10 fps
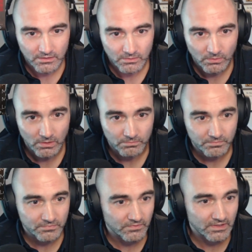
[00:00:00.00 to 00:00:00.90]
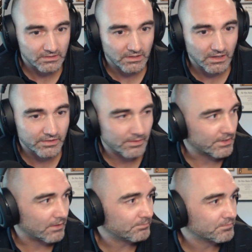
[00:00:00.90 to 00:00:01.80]
Whoa, vaguely. Oh, there we
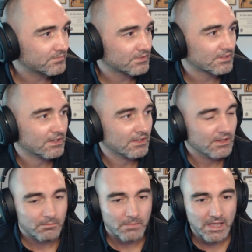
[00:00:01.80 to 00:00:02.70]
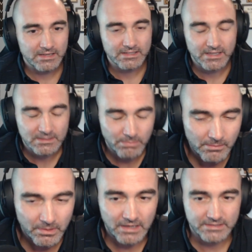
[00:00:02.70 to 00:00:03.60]
go. Man kicked by
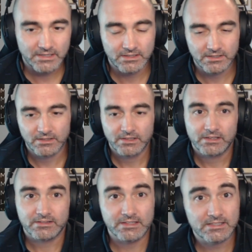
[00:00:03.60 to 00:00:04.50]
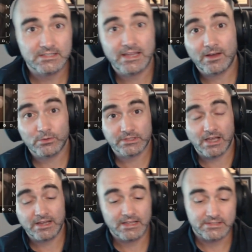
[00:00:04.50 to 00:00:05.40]
bot. This is how
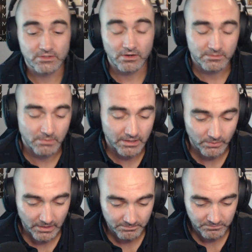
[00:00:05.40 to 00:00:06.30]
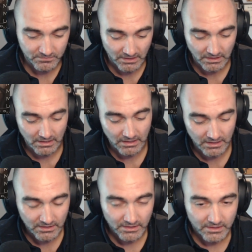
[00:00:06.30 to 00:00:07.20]
Skynet started, by the way. Uh,
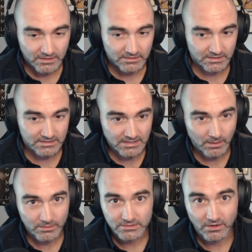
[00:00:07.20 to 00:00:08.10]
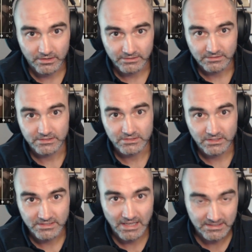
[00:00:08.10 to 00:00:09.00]
this is how it started. It
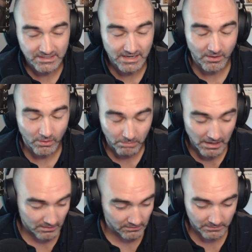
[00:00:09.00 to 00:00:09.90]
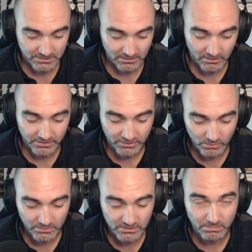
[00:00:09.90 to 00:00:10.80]
just tested out apocalypsing all the
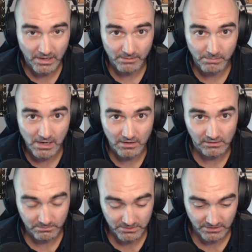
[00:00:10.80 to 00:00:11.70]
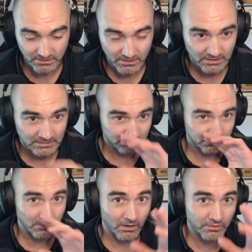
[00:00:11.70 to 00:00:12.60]
humans by apocalypsing
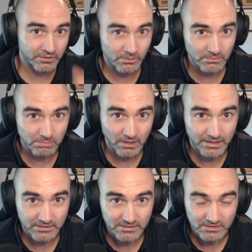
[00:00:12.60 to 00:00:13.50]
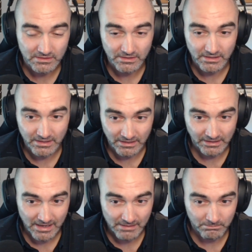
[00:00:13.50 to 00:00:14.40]
all the human players in a
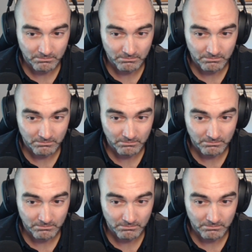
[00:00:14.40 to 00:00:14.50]
game.